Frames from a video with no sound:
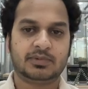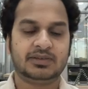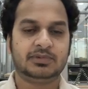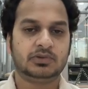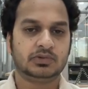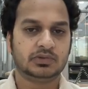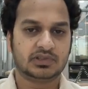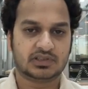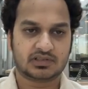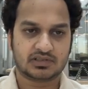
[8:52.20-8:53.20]
be able
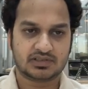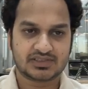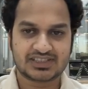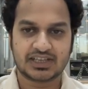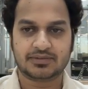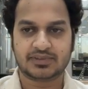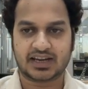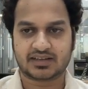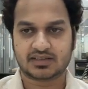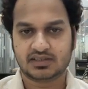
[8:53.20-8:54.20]
to save
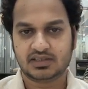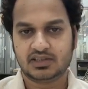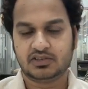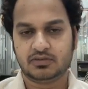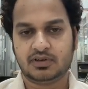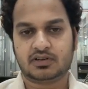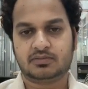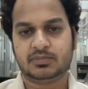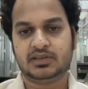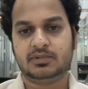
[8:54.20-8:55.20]
that. You will
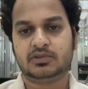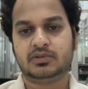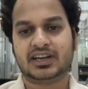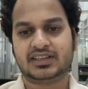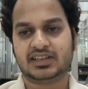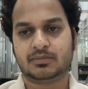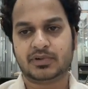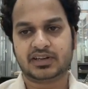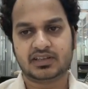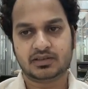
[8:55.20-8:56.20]
not be able to get that.
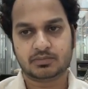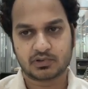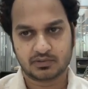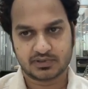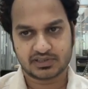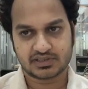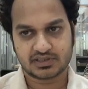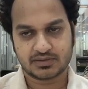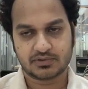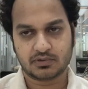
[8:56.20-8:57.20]
But here in Pro version,
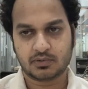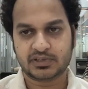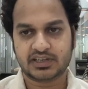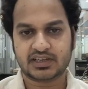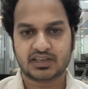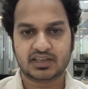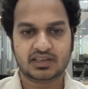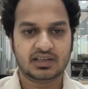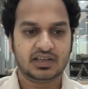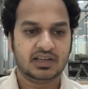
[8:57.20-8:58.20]
if you open it
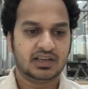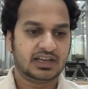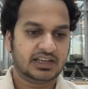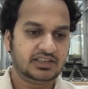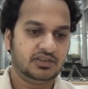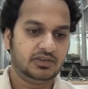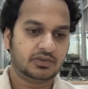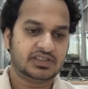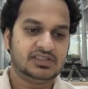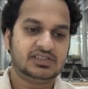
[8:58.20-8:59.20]
again, and you
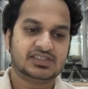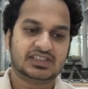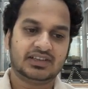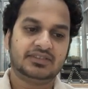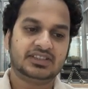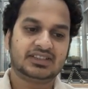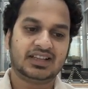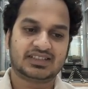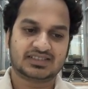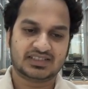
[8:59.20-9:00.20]
can save this
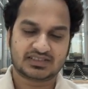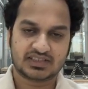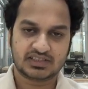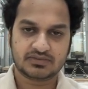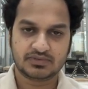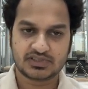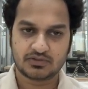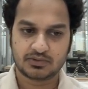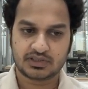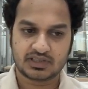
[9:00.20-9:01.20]
last test case which
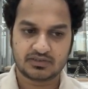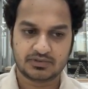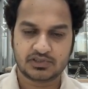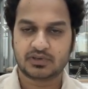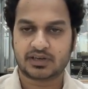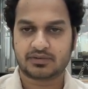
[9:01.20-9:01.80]
you have